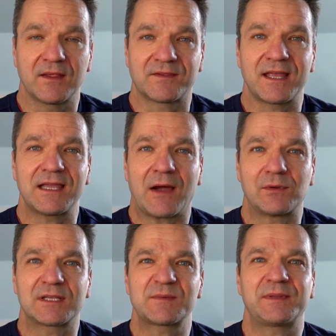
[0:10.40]
Then I
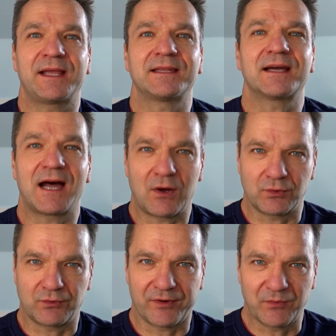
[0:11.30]
will explain how
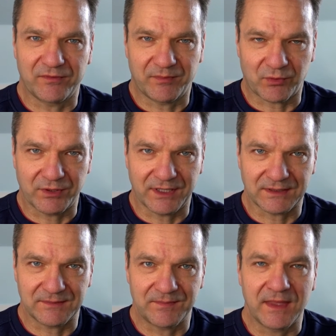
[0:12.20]
to remove a product.